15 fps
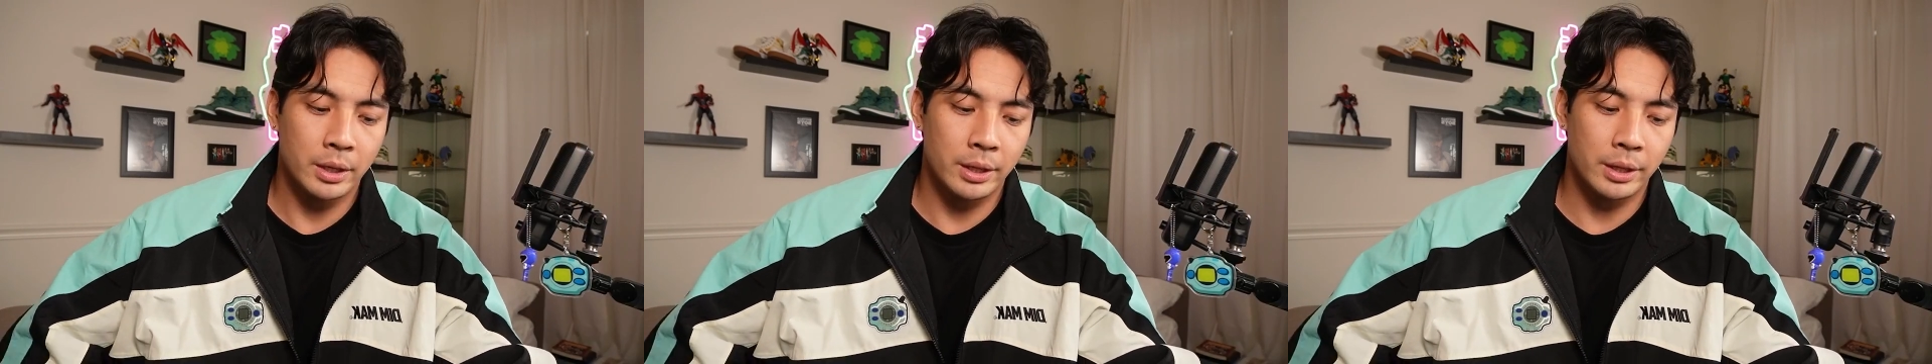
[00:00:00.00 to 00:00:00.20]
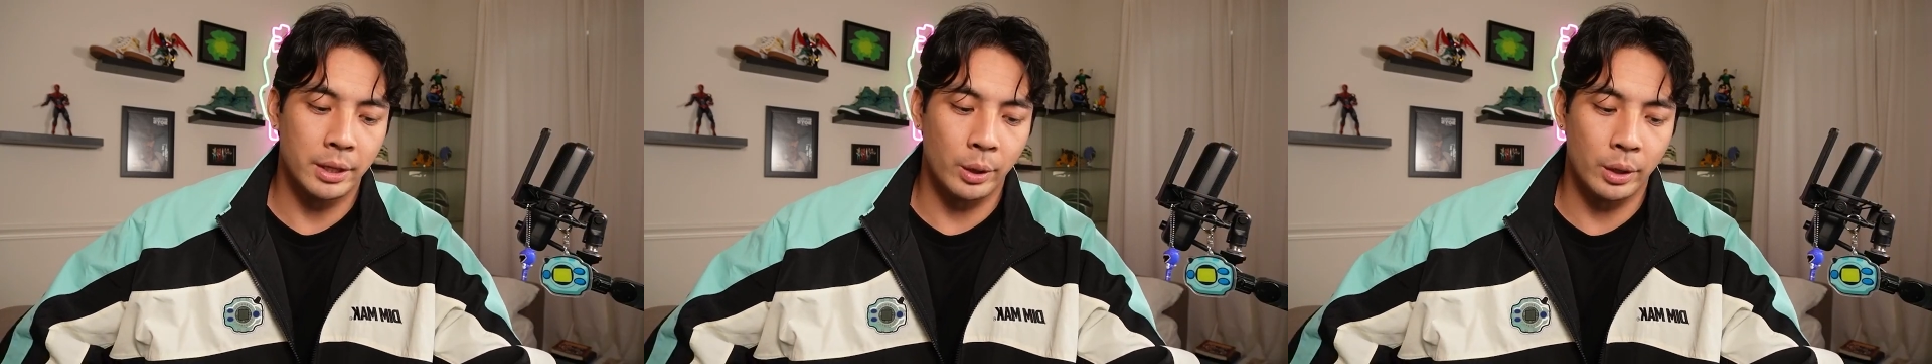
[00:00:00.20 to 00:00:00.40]

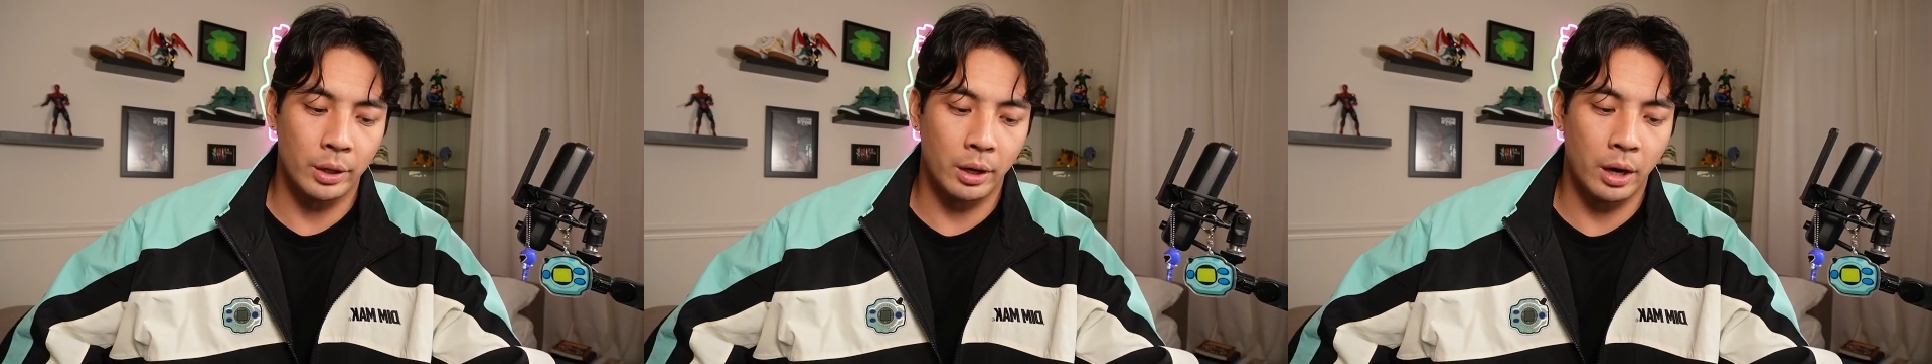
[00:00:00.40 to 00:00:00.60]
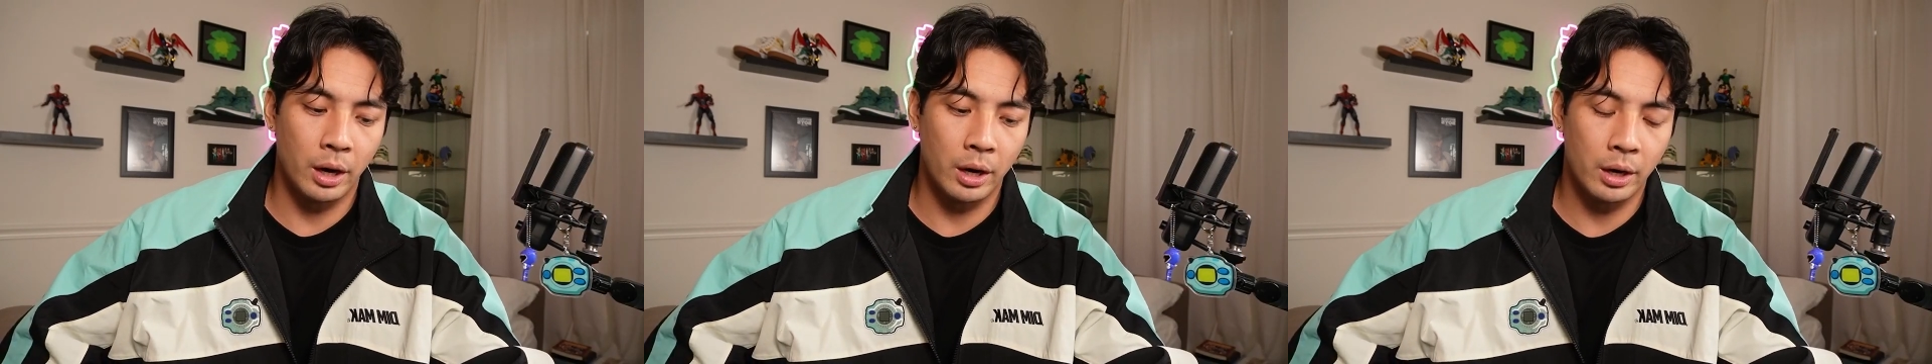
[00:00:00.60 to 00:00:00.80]

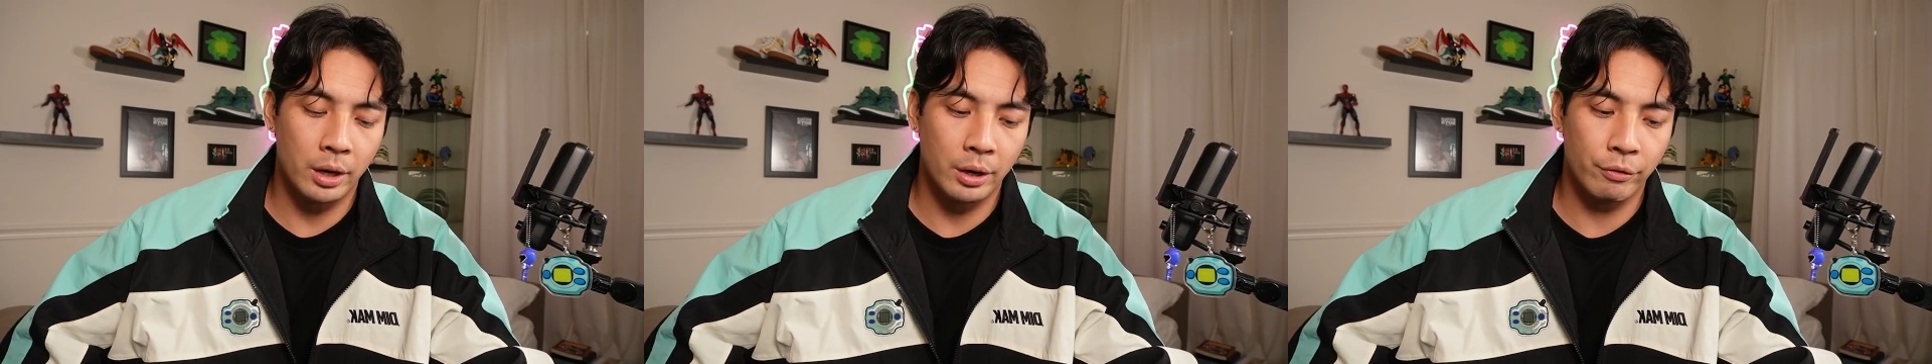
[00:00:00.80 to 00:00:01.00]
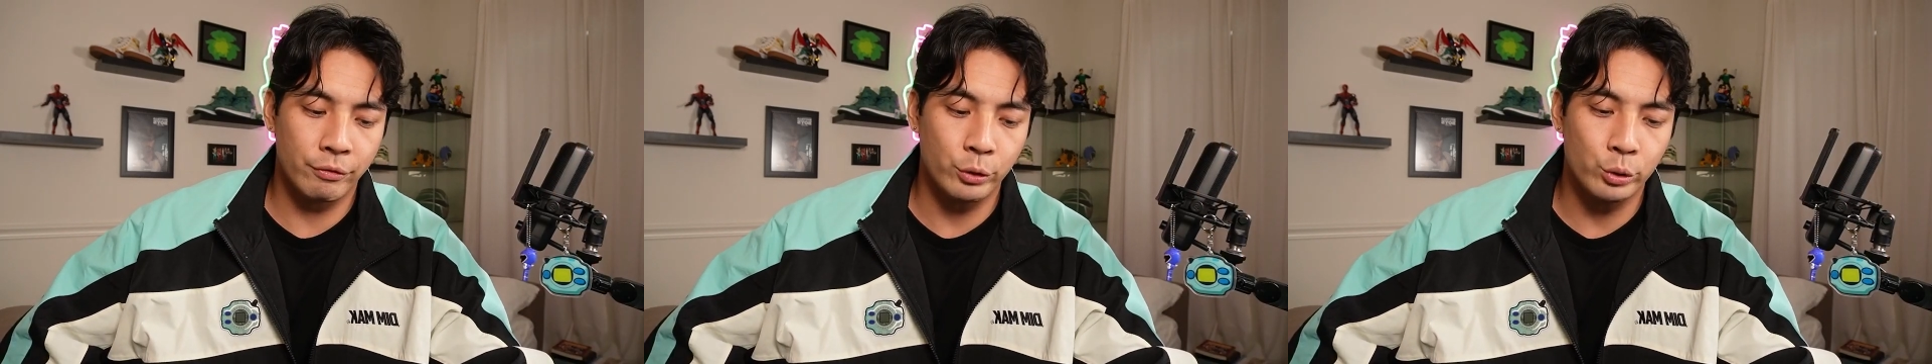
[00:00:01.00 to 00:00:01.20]
There are
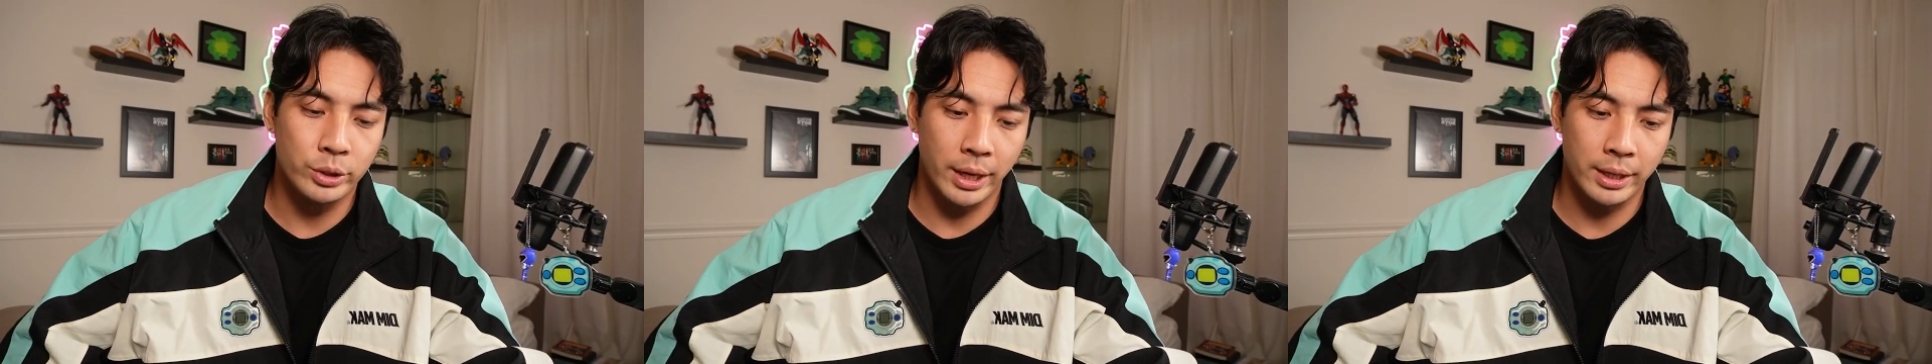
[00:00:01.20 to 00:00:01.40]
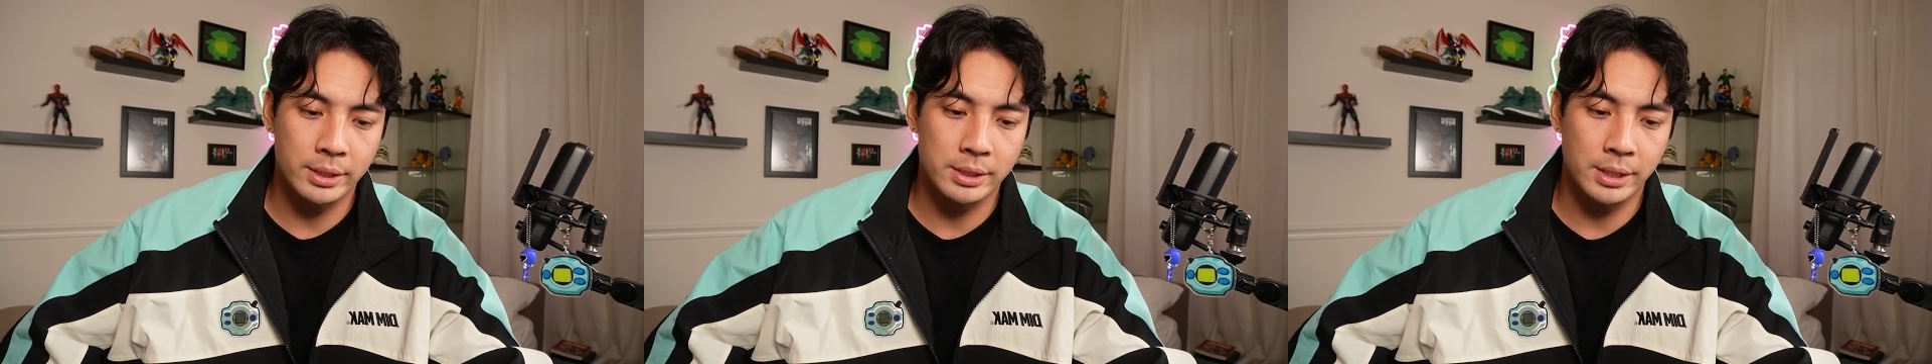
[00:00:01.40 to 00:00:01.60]
a few
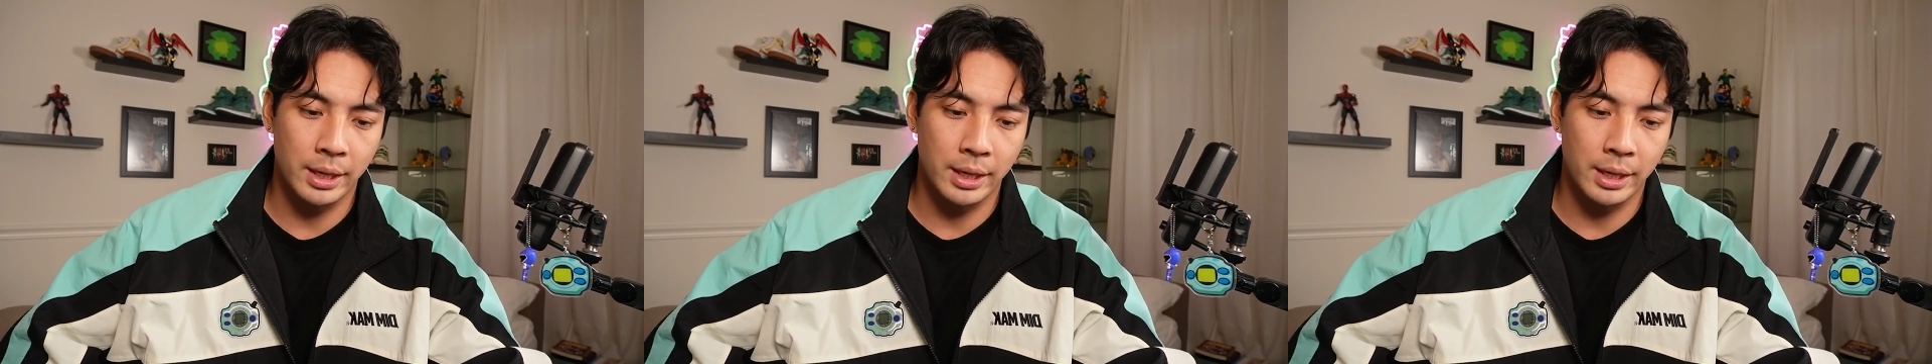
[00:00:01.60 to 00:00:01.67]
decks